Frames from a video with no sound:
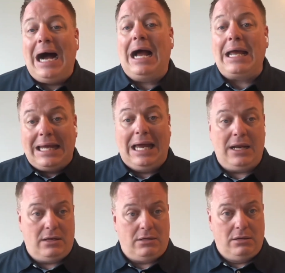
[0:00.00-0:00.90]
I
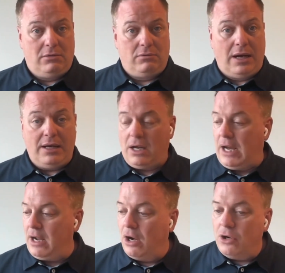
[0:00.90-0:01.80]
get it, right?
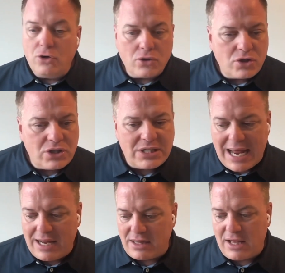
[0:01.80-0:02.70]
I
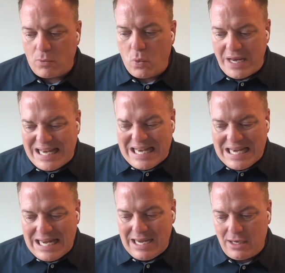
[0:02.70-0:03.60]
understand that we
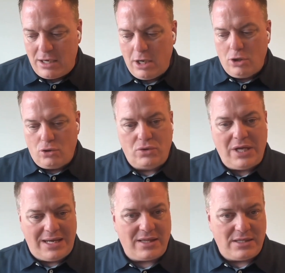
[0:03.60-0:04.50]
need to
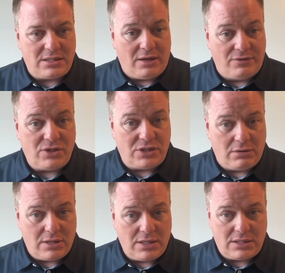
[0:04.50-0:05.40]
take this stuff
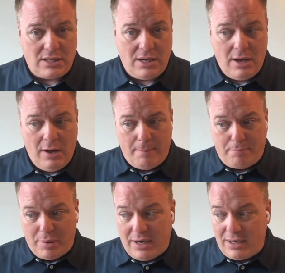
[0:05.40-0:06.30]
seriously,
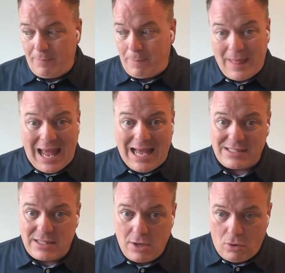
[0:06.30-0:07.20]
but
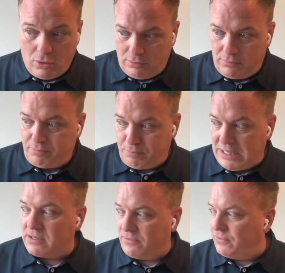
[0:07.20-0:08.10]
as the old
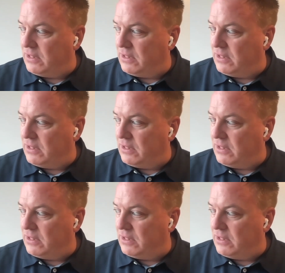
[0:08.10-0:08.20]
piece of